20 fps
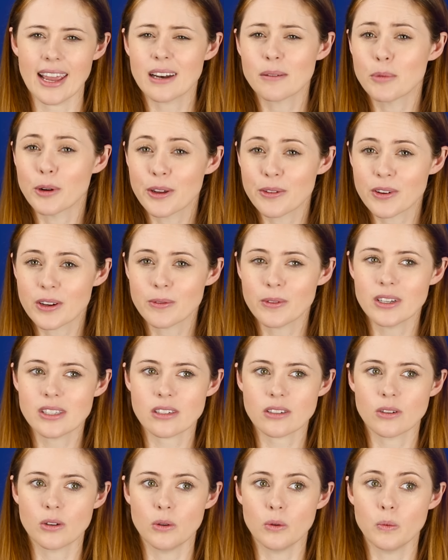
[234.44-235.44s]
I had a boyfriend
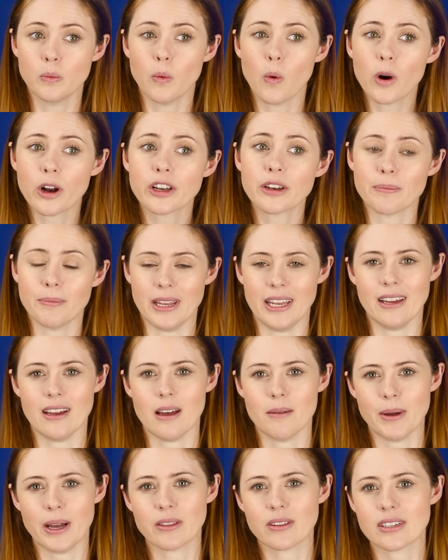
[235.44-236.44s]
once who warned me
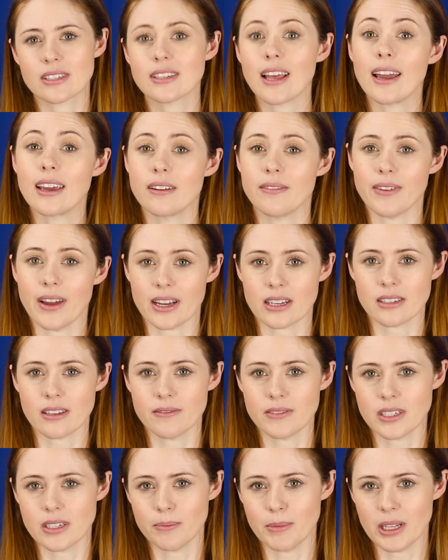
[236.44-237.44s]
about the side effects
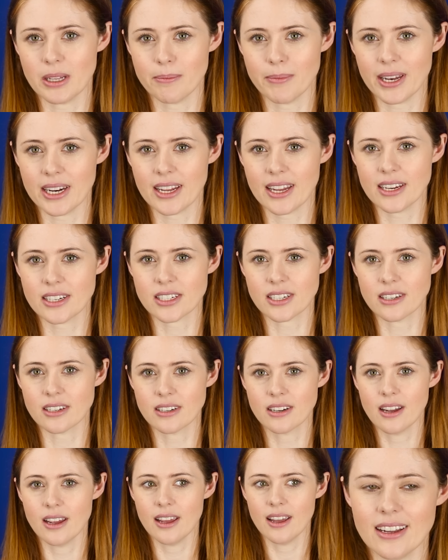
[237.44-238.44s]
of stimulant
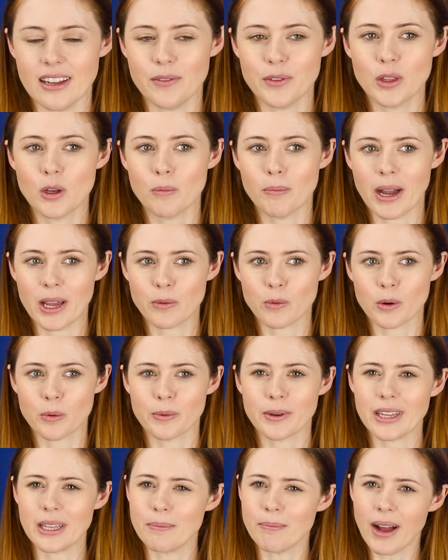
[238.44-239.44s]
medication. Even though mine were
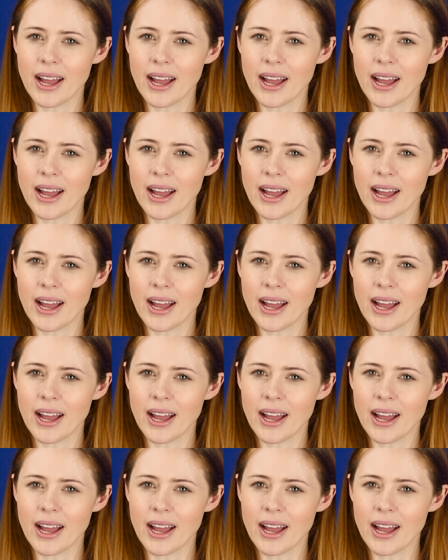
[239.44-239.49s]
really